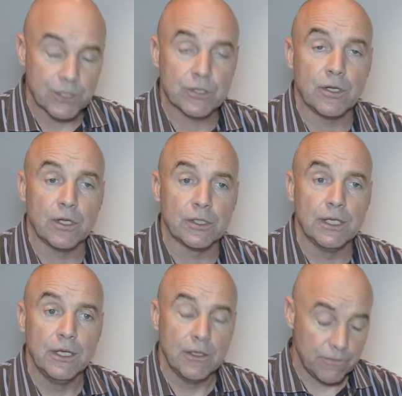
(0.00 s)
is called
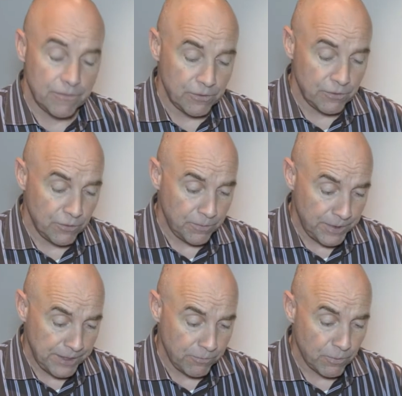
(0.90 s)
Phono
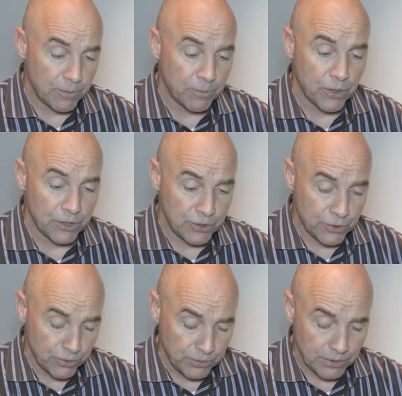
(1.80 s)

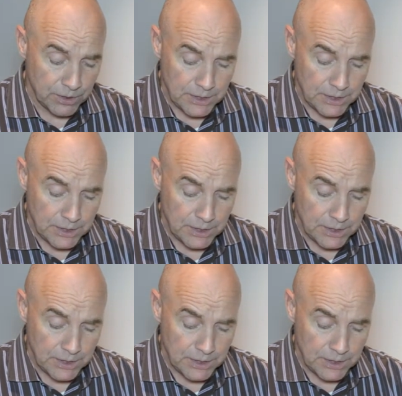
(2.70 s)
P1.2.